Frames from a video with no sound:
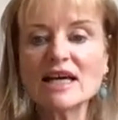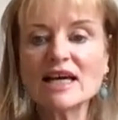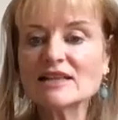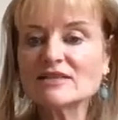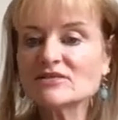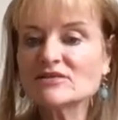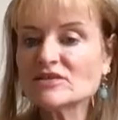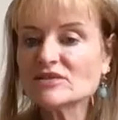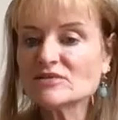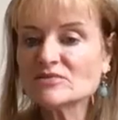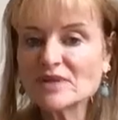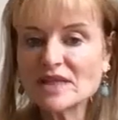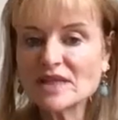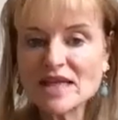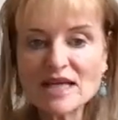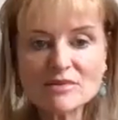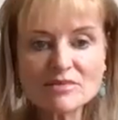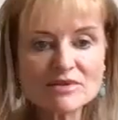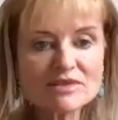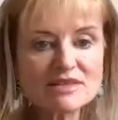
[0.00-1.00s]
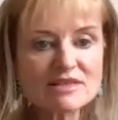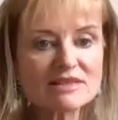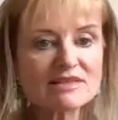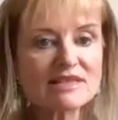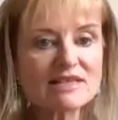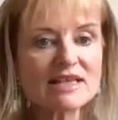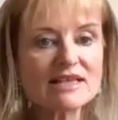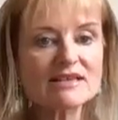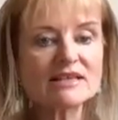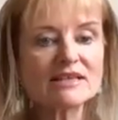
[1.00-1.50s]
and to be able to
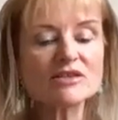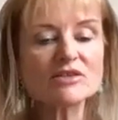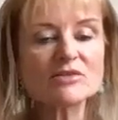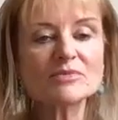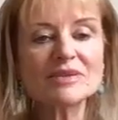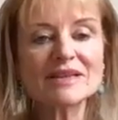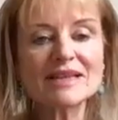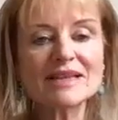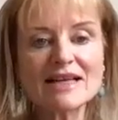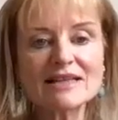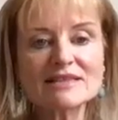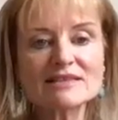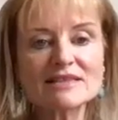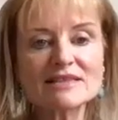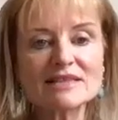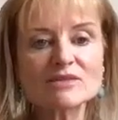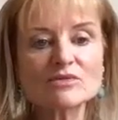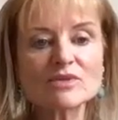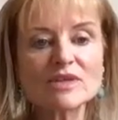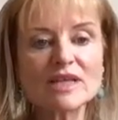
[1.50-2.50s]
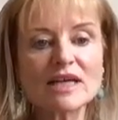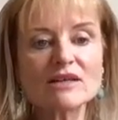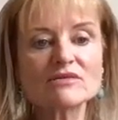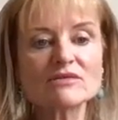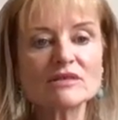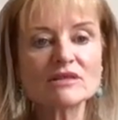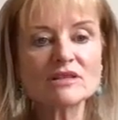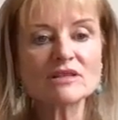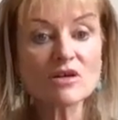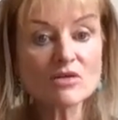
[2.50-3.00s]
say that you're planting
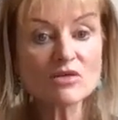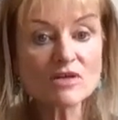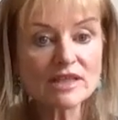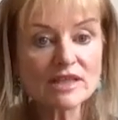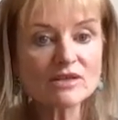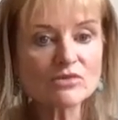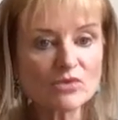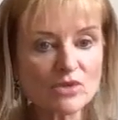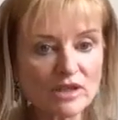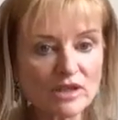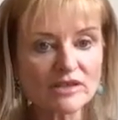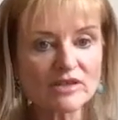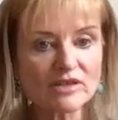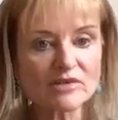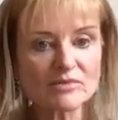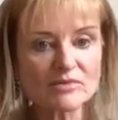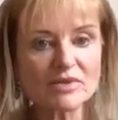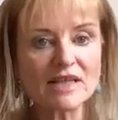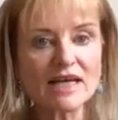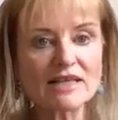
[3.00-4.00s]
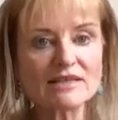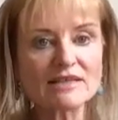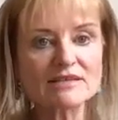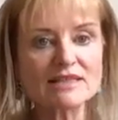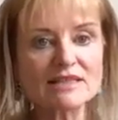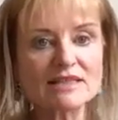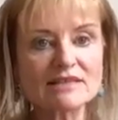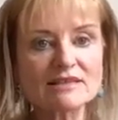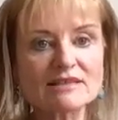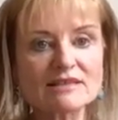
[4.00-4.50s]
without knowing what you're
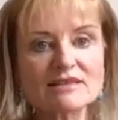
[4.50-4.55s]
planting.